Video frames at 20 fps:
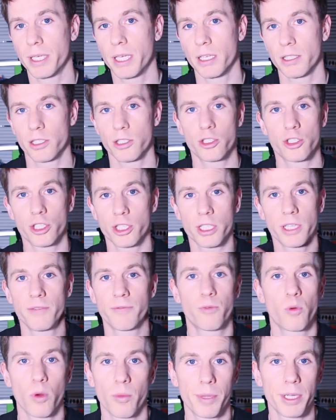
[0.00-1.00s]
because it's just
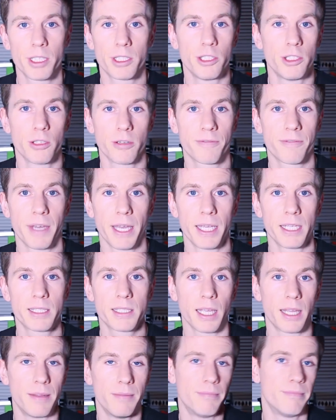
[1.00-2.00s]
conforming to your
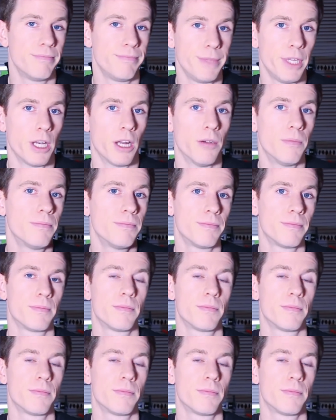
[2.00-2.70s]
face and, you know,